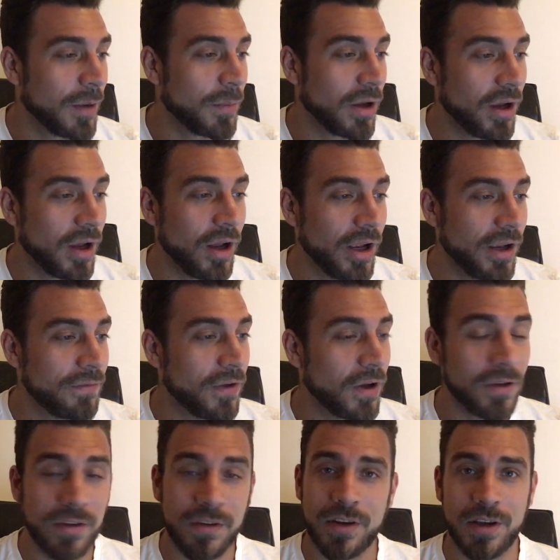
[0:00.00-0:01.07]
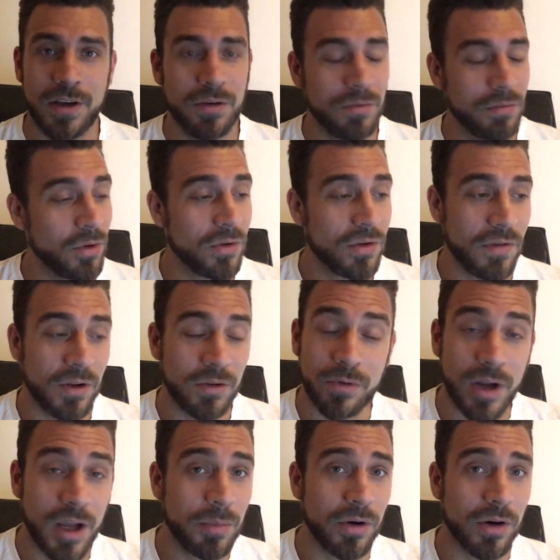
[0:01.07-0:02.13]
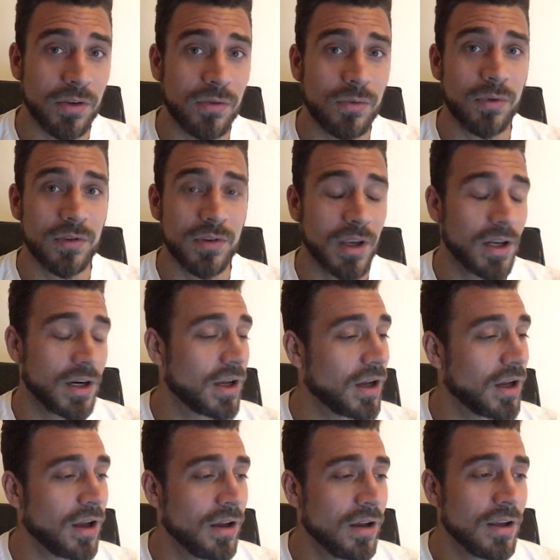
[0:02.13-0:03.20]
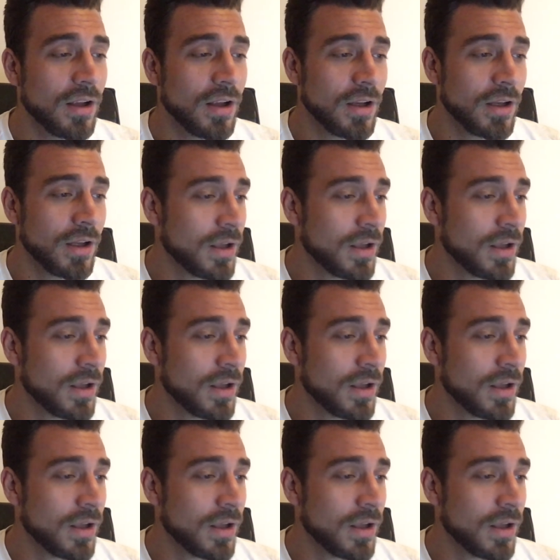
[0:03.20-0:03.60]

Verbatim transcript: Damn, I, I thought uh, Roosevelt Roberts was gonna